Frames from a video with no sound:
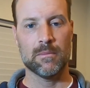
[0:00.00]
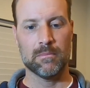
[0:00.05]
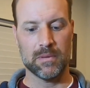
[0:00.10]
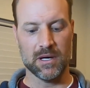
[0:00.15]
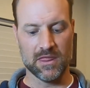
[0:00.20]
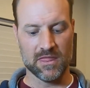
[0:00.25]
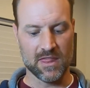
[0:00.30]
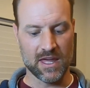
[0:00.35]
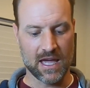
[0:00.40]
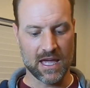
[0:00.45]

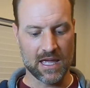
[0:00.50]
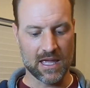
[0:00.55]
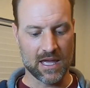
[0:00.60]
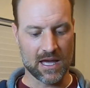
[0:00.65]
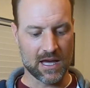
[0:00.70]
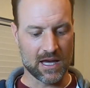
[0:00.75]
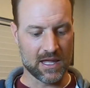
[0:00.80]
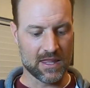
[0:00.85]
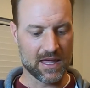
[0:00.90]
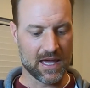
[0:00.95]
But they
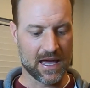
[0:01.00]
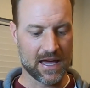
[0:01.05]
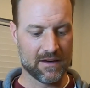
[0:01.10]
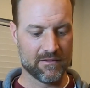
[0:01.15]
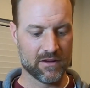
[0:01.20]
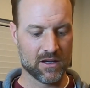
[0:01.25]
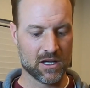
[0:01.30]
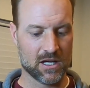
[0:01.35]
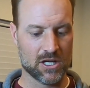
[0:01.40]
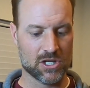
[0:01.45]
have
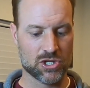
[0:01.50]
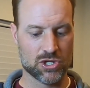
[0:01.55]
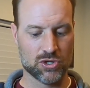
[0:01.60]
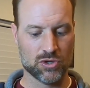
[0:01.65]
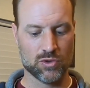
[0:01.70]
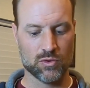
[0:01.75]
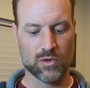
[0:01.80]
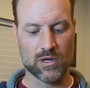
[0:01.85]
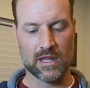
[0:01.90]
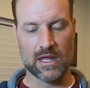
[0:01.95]
a
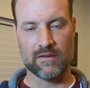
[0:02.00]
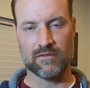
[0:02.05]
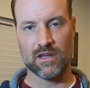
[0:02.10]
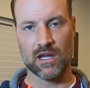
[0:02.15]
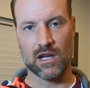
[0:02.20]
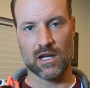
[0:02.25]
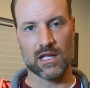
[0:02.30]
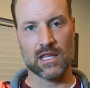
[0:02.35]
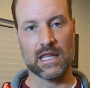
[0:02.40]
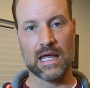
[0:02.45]
shoe where they've done
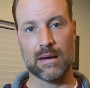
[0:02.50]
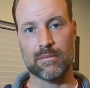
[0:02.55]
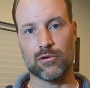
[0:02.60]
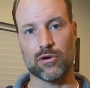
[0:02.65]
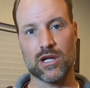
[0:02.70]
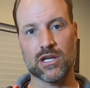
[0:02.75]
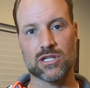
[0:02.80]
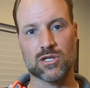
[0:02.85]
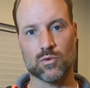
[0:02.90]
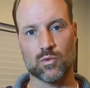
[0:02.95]
a
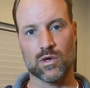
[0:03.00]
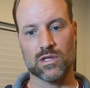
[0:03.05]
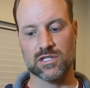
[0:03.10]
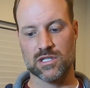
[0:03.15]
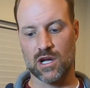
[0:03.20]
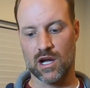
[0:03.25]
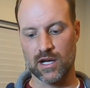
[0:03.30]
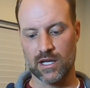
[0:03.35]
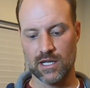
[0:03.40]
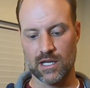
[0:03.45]
collaboration with
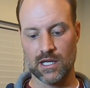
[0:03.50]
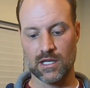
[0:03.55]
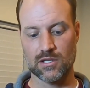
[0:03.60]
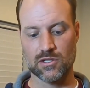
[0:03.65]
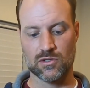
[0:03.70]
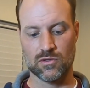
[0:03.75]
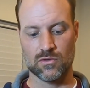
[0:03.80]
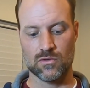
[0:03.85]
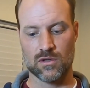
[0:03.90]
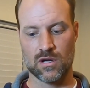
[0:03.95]
Saucony
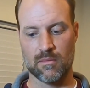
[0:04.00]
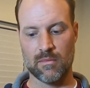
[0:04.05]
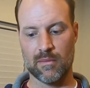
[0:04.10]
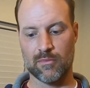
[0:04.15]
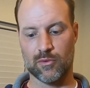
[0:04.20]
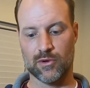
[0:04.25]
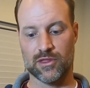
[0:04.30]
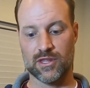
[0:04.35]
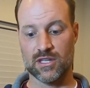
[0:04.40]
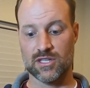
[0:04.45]
to come up
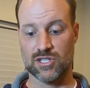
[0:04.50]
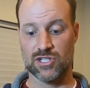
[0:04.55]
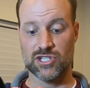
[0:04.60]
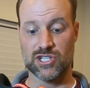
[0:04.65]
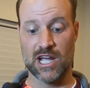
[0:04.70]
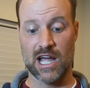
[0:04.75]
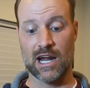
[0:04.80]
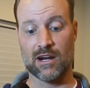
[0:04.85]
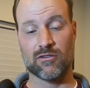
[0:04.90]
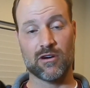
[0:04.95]
with this
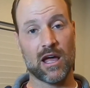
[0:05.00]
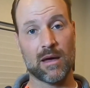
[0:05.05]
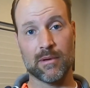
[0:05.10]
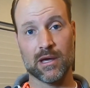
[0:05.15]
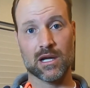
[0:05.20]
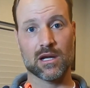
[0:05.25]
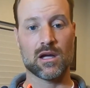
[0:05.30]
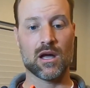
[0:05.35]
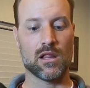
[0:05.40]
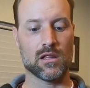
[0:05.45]

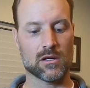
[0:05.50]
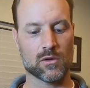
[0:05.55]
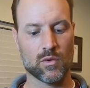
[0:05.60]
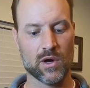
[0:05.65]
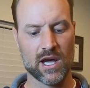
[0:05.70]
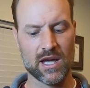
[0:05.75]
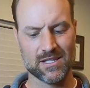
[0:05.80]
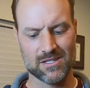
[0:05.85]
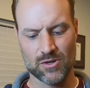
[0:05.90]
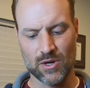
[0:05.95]
Jackrabbit
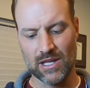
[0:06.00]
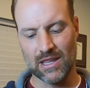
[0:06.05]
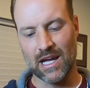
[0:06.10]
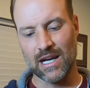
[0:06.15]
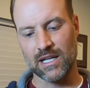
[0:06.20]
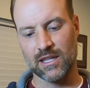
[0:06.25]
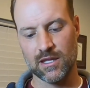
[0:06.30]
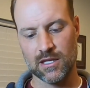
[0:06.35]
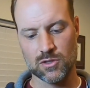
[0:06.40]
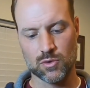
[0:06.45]
colorway. So I
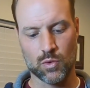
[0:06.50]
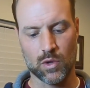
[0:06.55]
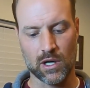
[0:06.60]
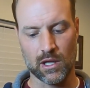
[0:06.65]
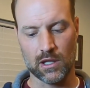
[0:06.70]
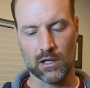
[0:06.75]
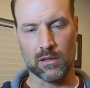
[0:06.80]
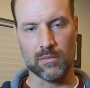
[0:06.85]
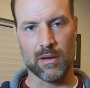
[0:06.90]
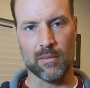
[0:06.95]
liked this one a
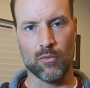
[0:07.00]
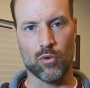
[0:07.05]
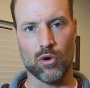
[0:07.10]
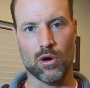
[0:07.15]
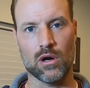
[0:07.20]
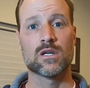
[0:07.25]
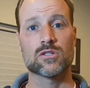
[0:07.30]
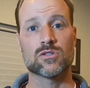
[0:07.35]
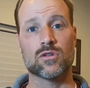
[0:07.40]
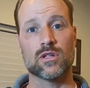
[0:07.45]
little bit
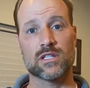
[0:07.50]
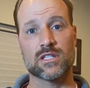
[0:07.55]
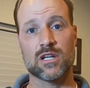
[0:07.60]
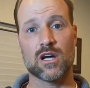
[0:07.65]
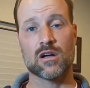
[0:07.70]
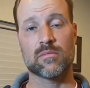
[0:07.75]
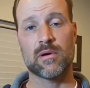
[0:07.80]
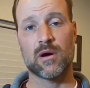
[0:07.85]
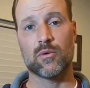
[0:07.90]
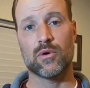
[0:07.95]
more. So let's
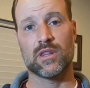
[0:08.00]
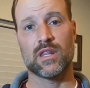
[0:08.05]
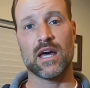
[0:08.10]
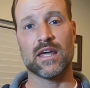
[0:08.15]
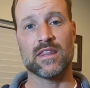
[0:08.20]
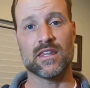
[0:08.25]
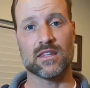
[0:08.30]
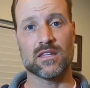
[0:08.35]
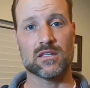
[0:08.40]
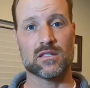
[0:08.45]
talk about what I
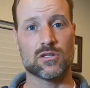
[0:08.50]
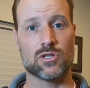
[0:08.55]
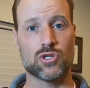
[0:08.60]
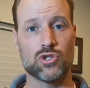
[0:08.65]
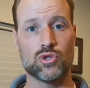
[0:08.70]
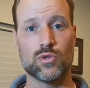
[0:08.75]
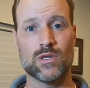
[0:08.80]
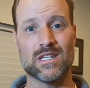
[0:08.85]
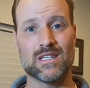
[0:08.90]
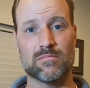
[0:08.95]
think this
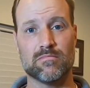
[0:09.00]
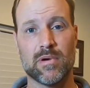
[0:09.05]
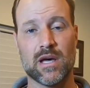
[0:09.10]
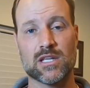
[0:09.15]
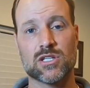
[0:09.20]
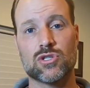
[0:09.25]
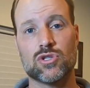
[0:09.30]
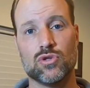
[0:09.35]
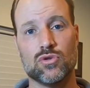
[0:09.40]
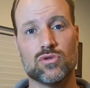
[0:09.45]
shoe is
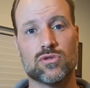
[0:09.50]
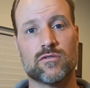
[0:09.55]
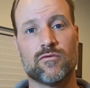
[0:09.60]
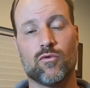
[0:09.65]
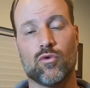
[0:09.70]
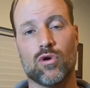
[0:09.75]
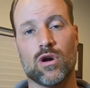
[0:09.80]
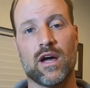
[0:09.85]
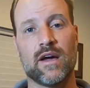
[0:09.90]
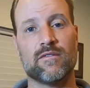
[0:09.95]
best used
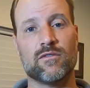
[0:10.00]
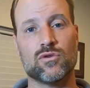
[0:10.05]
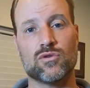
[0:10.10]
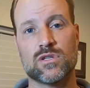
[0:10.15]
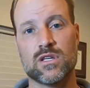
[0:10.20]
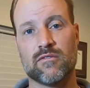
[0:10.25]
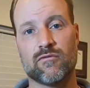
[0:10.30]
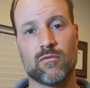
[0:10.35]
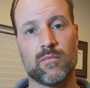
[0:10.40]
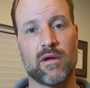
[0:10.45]
for. I've used
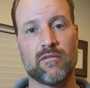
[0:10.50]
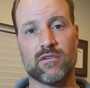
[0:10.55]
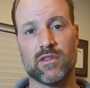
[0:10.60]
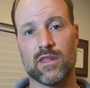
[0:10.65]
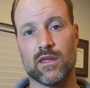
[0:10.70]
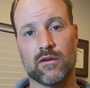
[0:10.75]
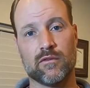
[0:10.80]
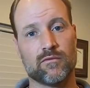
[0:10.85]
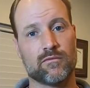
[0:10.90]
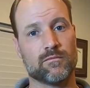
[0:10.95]
it from
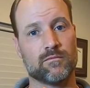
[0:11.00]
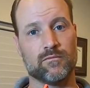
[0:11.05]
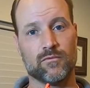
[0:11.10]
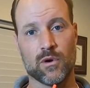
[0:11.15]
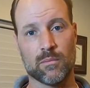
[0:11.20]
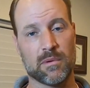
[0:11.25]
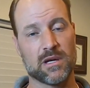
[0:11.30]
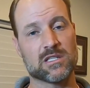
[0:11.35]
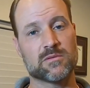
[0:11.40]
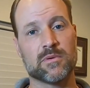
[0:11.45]
everything
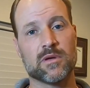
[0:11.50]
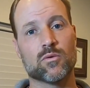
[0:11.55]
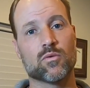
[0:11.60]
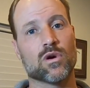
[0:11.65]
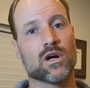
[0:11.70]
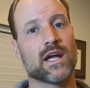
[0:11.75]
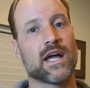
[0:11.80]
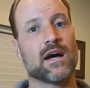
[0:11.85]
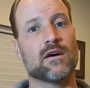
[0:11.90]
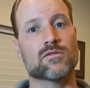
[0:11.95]
from my speed
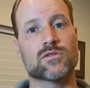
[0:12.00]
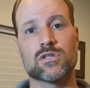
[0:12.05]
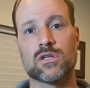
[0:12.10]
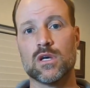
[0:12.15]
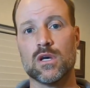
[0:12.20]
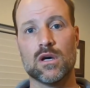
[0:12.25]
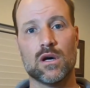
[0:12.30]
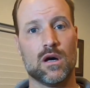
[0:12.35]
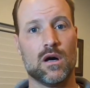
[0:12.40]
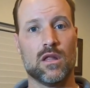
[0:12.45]
workouts
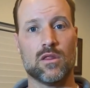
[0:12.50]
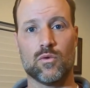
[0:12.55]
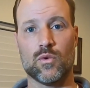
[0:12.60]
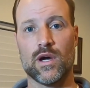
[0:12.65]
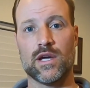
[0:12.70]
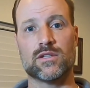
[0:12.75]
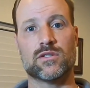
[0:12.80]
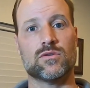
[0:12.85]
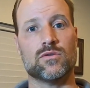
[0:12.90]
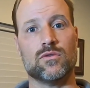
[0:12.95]
all the
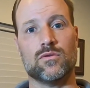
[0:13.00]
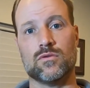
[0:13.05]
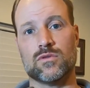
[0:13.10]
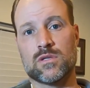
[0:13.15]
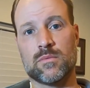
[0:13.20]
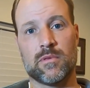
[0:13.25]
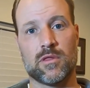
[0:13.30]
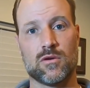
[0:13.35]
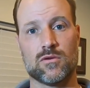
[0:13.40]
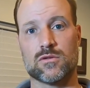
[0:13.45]
way to
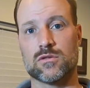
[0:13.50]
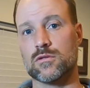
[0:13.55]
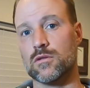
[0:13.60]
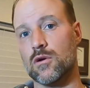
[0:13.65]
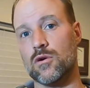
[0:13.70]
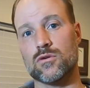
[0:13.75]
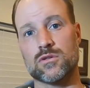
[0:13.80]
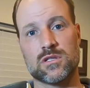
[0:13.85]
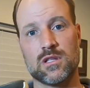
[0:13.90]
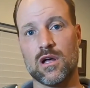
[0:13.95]
some of those
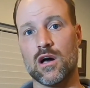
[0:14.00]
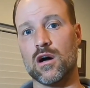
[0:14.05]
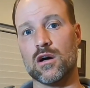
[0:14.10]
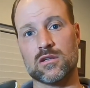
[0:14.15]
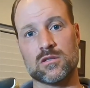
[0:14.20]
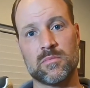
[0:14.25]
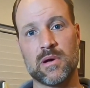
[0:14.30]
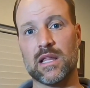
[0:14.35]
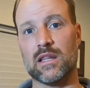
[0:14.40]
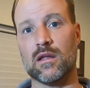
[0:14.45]
slow
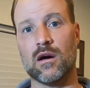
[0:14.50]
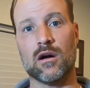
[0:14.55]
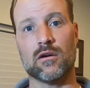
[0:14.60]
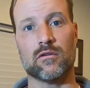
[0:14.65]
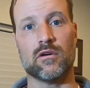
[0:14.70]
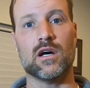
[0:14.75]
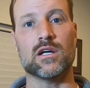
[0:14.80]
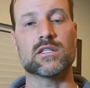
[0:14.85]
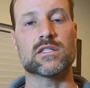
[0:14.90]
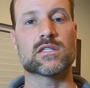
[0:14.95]
slogs, my long
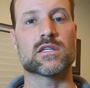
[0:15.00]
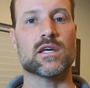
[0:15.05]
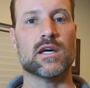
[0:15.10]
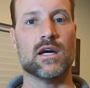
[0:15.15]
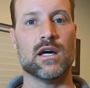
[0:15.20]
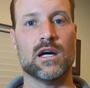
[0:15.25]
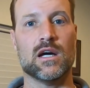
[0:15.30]
runs.